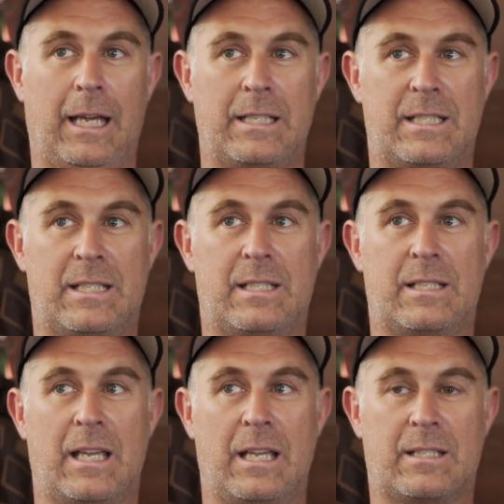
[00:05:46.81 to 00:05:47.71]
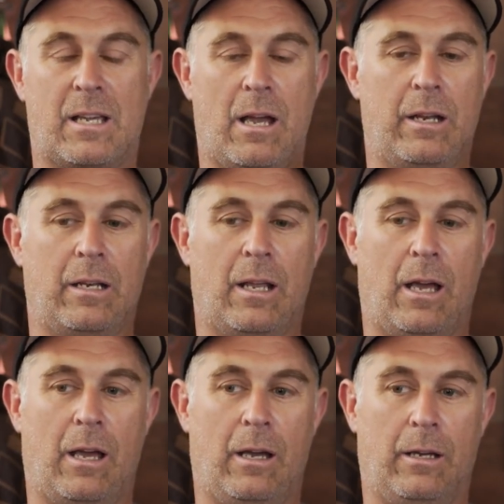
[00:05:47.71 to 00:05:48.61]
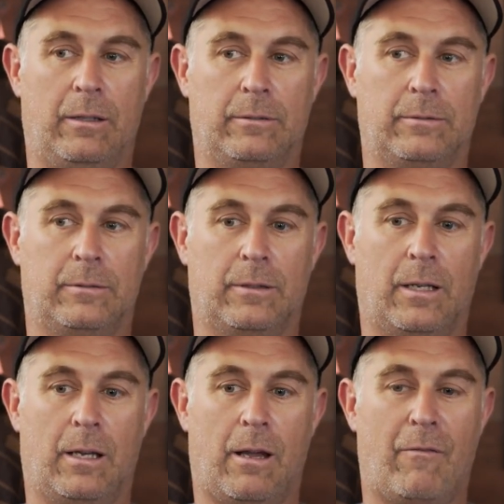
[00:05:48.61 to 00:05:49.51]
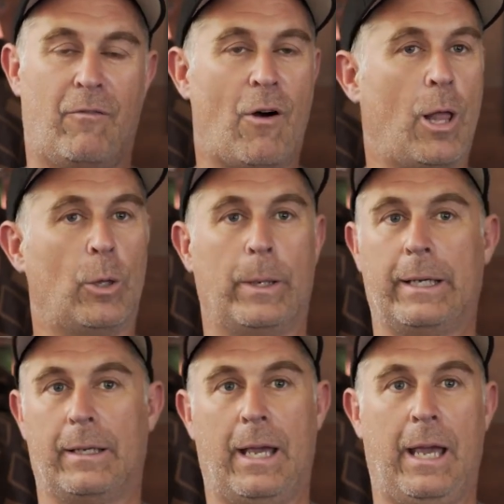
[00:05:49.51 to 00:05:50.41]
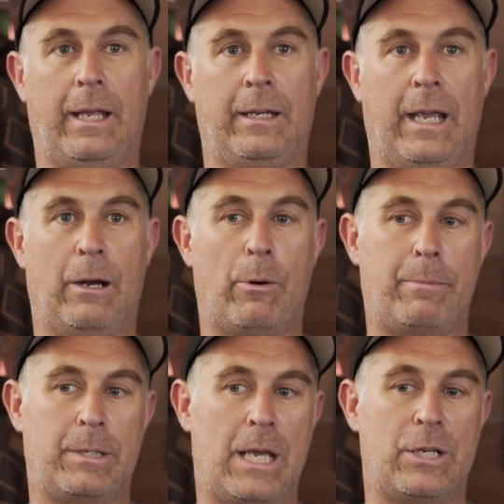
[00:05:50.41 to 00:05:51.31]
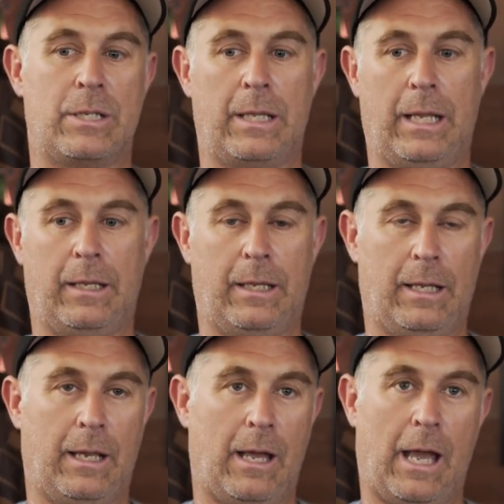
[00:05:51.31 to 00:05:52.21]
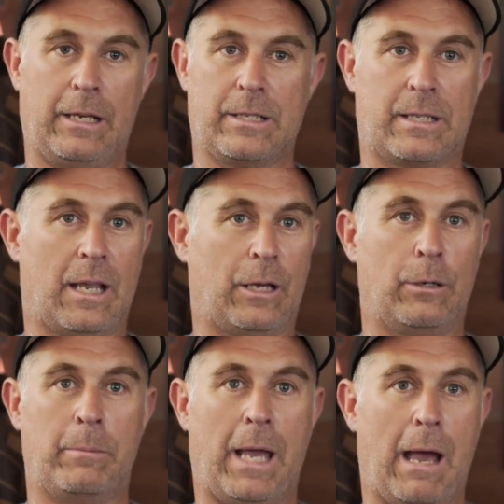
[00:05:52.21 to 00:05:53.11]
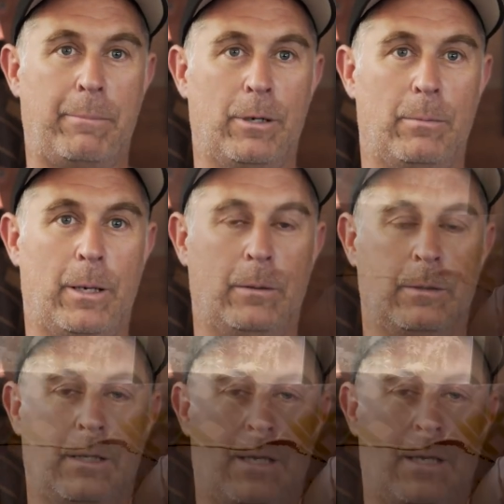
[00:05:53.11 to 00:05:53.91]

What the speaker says: it's got a following and a reputation that I couldn't be happier about.